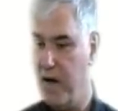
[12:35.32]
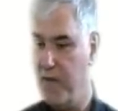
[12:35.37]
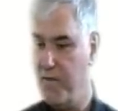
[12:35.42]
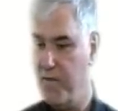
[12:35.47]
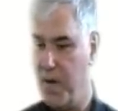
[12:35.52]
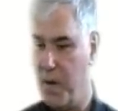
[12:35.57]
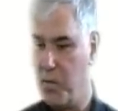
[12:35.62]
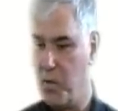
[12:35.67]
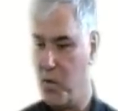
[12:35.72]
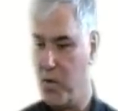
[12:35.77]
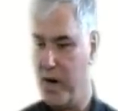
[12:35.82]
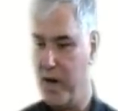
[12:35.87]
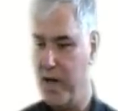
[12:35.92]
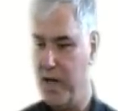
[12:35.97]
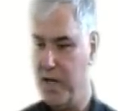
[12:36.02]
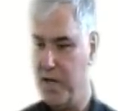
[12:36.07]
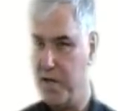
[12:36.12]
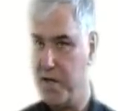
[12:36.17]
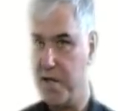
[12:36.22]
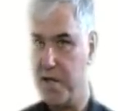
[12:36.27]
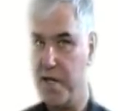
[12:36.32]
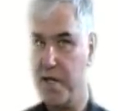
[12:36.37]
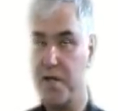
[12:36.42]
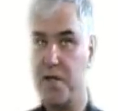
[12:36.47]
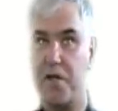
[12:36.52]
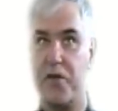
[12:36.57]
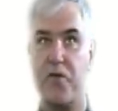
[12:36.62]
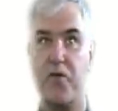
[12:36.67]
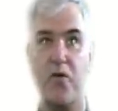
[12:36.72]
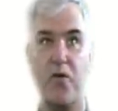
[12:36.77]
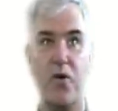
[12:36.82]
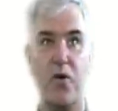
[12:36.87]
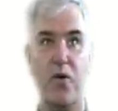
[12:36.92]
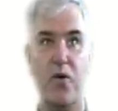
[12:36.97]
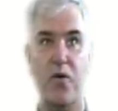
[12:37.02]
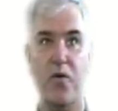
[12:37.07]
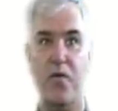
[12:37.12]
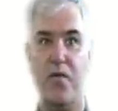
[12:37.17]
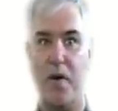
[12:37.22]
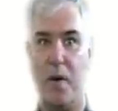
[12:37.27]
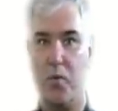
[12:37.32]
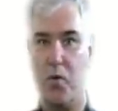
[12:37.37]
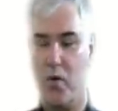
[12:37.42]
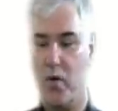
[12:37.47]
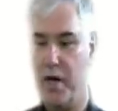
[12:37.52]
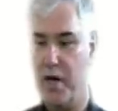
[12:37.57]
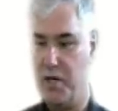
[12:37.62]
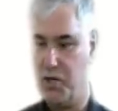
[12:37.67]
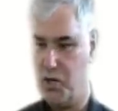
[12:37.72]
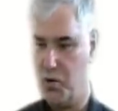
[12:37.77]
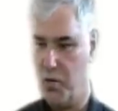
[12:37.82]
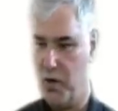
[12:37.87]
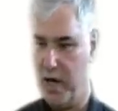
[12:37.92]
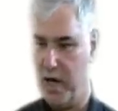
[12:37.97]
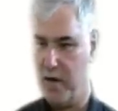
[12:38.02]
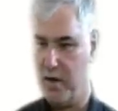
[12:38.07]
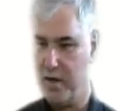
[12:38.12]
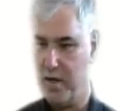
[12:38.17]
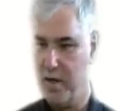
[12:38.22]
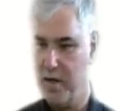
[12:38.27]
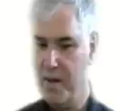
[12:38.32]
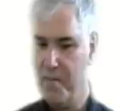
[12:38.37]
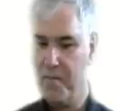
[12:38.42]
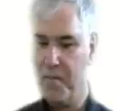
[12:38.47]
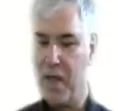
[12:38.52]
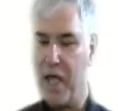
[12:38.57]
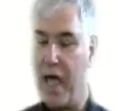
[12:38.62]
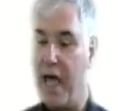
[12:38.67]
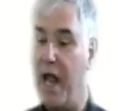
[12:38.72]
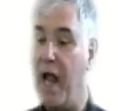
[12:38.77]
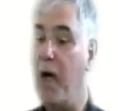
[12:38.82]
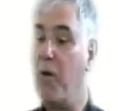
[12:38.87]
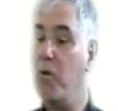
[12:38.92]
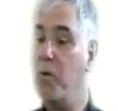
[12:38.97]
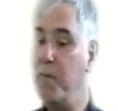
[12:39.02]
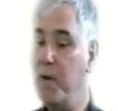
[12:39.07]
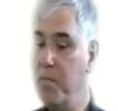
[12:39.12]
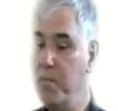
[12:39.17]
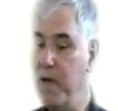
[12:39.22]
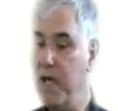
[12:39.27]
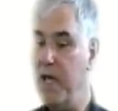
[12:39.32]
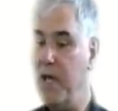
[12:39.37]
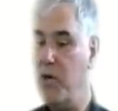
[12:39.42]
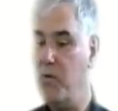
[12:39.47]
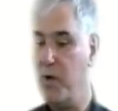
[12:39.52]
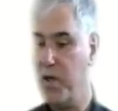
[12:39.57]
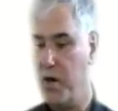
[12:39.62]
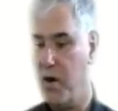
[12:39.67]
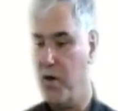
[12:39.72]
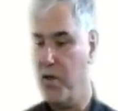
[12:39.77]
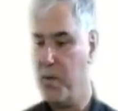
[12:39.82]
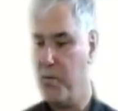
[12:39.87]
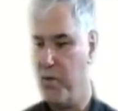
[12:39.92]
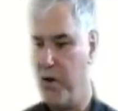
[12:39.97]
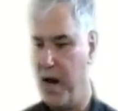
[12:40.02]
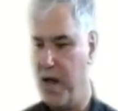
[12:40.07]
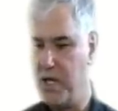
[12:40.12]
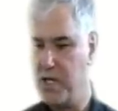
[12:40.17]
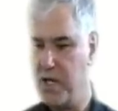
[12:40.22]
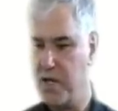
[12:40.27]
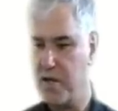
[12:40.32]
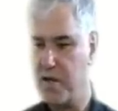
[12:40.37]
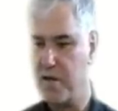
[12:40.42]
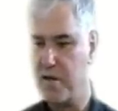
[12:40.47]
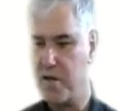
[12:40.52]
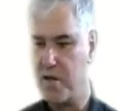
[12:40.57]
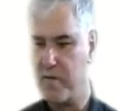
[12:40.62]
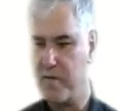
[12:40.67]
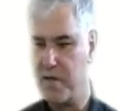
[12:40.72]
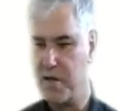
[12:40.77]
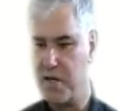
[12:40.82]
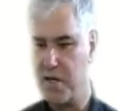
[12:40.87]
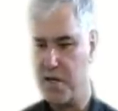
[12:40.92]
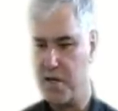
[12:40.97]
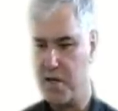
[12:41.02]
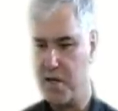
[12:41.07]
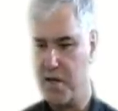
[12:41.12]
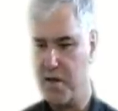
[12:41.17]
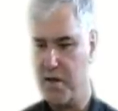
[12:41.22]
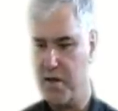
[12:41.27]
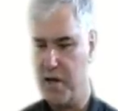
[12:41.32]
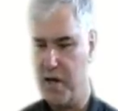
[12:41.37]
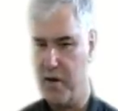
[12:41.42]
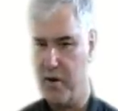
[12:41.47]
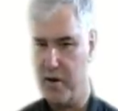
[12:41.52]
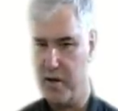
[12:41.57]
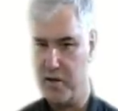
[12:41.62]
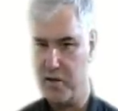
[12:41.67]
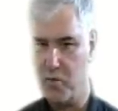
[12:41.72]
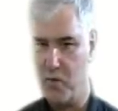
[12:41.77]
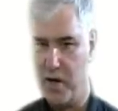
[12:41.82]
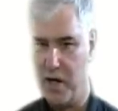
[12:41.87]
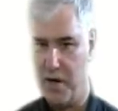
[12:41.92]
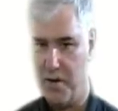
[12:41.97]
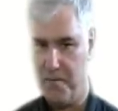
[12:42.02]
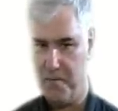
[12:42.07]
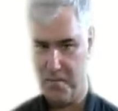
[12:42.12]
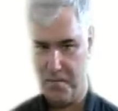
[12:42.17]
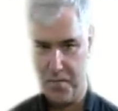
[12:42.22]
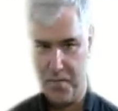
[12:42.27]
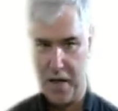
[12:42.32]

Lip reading: February 6th through February 12th, and I will be meeting with all the branches of services there as well.